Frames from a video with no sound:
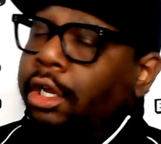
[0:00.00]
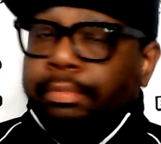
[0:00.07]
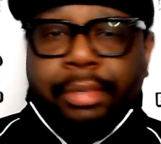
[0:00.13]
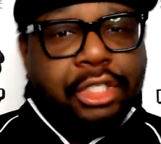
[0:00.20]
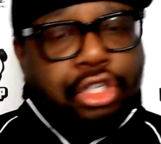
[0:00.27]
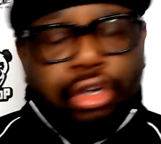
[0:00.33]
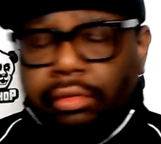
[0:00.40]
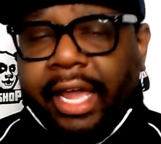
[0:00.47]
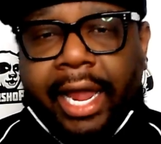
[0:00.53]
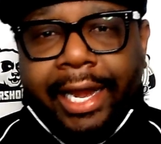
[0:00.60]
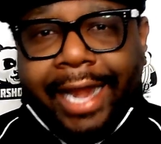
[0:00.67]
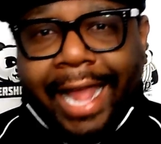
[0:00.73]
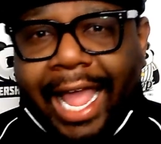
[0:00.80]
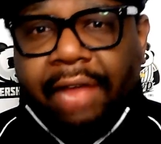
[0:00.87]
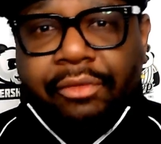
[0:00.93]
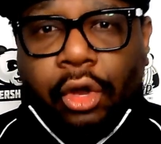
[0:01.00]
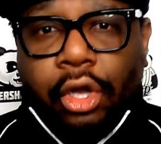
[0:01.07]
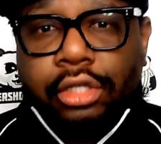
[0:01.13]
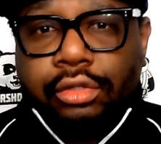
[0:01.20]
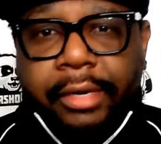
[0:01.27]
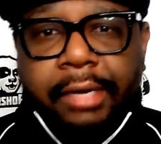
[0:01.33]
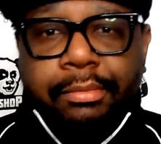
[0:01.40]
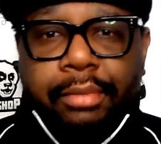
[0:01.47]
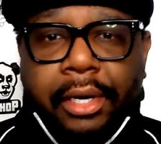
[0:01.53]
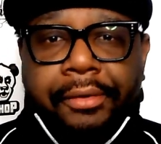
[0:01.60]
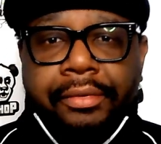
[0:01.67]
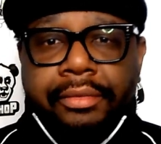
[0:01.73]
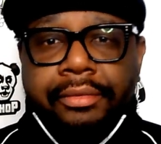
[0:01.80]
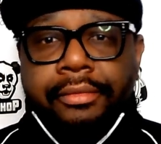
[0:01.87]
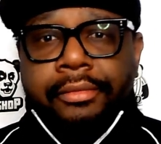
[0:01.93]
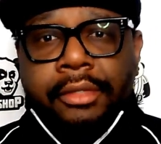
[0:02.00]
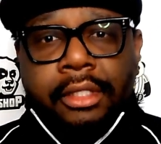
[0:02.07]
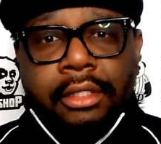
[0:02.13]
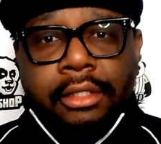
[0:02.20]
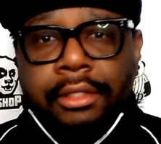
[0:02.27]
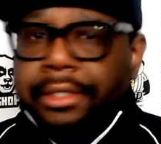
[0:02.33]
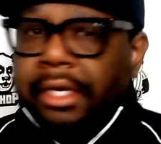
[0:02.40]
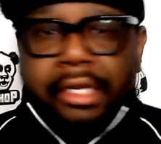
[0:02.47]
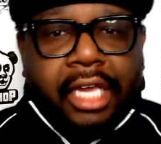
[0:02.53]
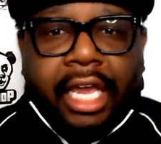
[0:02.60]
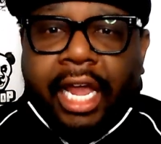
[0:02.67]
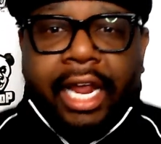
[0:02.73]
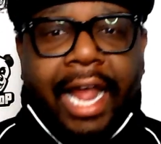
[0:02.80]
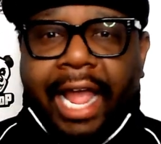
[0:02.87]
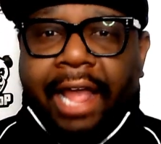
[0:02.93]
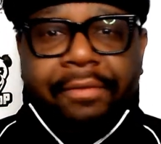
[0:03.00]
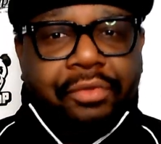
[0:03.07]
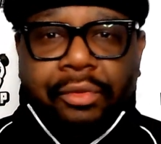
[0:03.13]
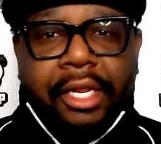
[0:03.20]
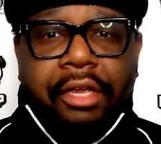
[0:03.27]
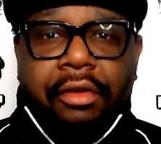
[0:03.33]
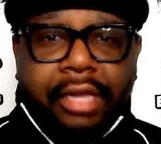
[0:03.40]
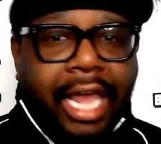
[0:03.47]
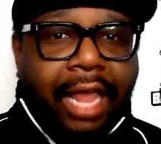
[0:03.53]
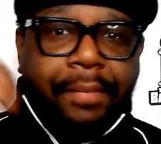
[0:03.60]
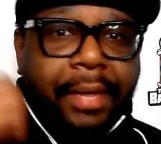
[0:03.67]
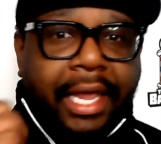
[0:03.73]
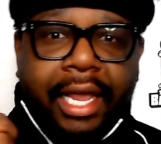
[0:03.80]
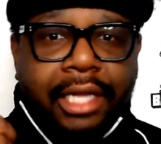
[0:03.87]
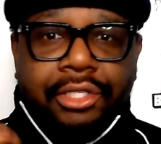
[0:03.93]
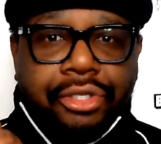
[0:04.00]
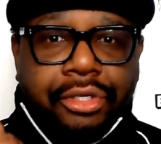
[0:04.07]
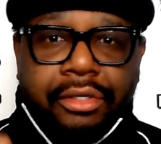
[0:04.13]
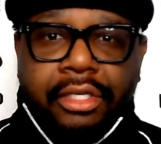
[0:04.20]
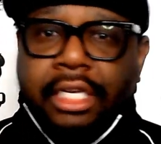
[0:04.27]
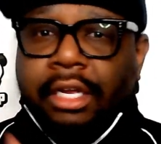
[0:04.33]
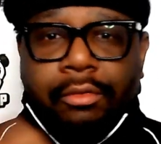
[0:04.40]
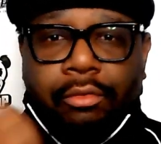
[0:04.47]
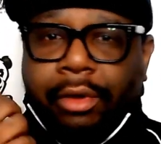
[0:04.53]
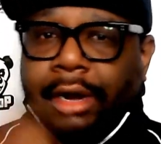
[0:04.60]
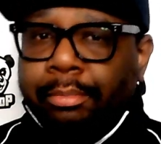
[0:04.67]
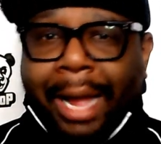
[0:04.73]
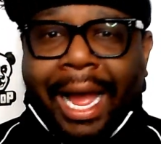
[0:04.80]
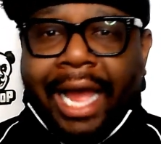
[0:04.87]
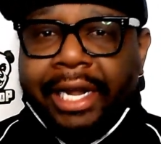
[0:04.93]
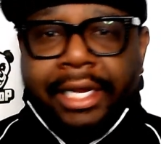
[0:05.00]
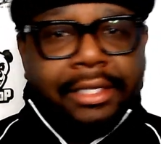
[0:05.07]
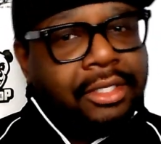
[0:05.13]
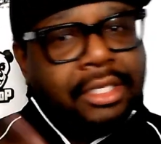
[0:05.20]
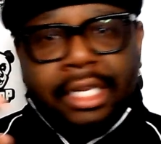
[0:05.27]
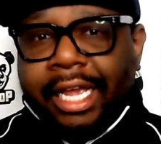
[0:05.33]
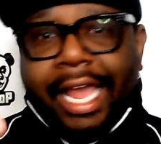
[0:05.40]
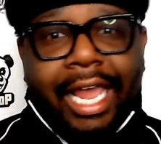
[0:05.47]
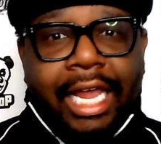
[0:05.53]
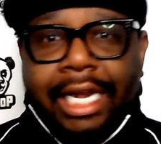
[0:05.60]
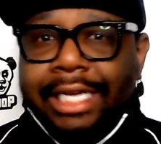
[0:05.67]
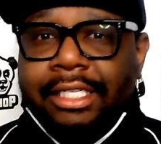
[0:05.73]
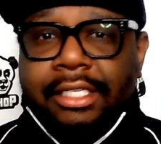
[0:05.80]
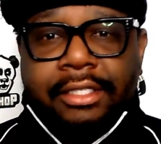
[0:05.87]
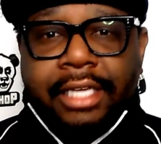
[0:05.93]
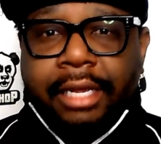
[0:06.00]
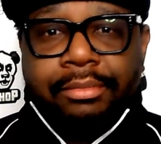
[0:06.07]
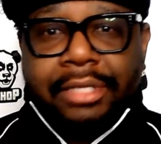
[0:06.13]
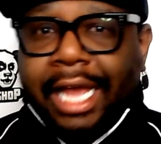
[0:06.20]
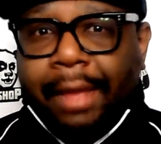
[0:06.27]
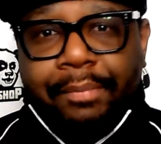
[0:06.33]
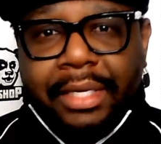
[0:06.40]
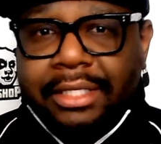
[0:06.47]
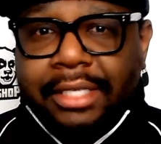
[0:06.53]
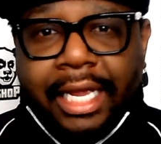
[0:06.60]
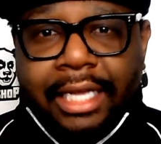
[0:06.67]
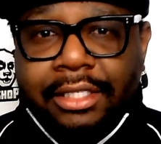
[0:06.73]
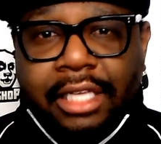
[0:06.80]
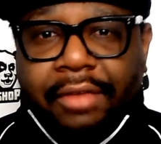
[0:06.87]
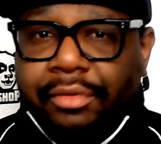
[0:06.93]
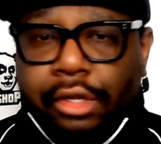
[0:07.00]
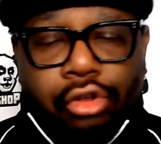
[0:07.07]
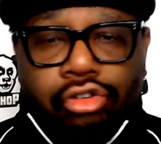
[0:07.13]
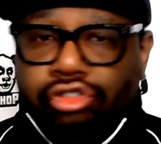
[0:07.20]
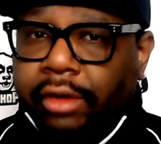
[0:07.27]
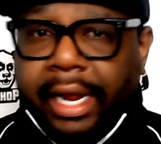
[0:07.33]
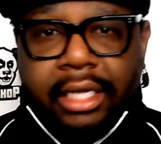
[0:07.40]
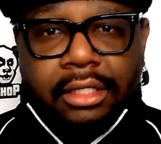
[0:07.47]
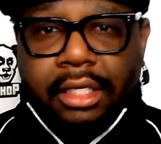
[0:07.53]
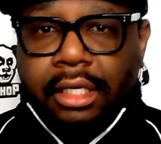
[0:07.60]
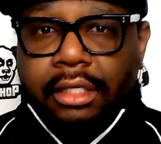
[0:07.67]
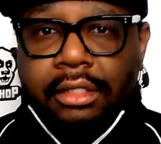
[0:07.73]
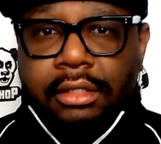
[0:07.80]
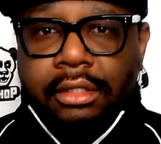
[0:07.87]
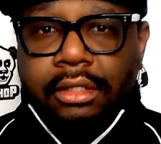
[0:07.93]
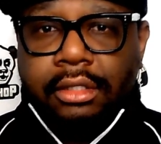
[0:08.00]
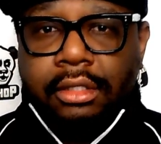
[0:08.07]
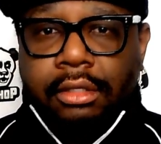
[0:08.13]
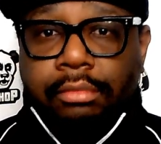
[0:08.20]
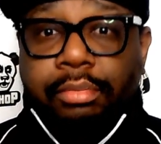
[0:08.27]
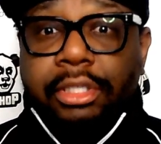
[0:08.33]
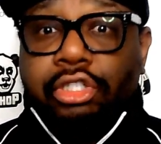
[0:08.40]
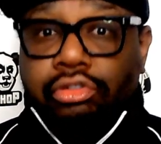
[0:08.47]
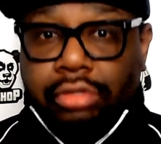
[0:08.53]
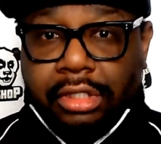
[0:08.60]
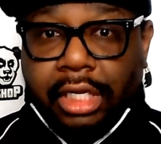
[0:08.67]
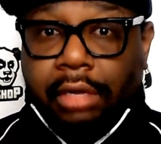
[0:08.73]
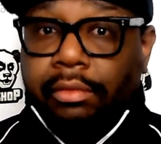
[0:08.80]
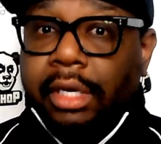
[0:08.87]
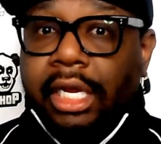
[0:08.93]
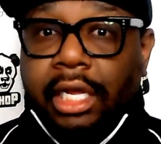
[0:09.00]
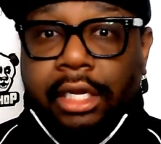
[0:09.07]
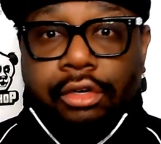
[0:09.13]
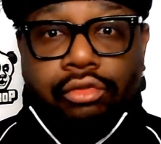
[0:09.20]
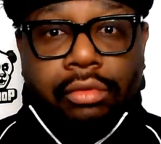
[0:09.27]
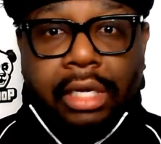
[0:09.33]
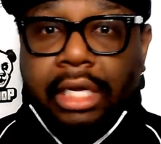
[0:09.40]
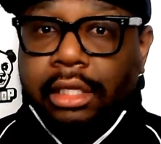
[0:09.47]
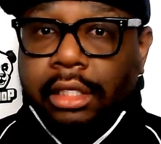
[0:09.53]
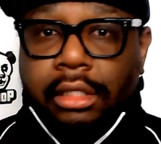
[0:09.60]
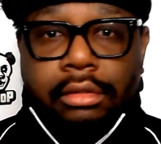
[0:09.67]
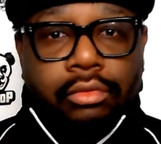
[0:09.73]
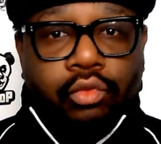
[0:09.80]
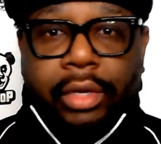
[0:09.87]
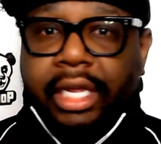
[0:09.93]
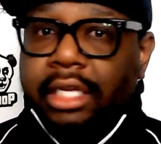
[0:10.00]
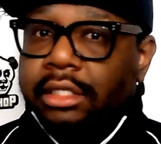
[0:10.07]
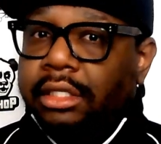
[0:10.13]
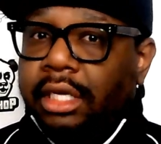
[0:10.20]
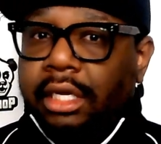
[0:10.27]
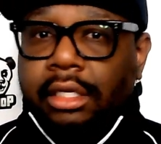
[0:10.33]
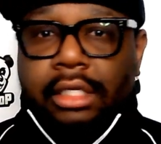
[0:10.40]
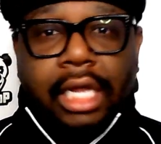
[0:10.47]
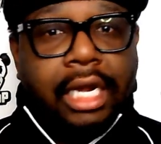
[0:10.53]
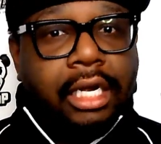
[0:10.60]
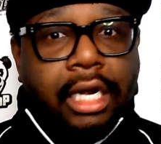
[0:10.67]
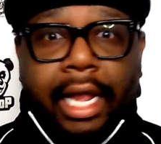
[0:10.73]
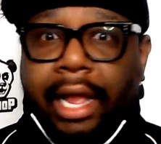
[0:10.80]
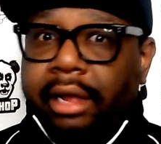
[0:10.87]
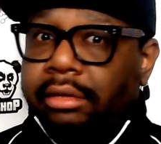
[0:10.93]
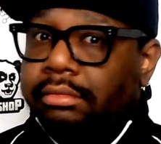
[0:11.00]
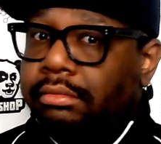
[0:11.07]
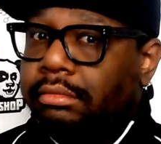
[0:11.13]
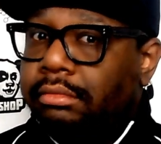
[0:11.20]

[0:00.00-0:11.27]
But you can't have all 3, bro. You can't have 3. You can't be injured, wear bonnets, and at the same time be saying stuff a little crazy. But you see, when he in New England, we ain't seen none of that.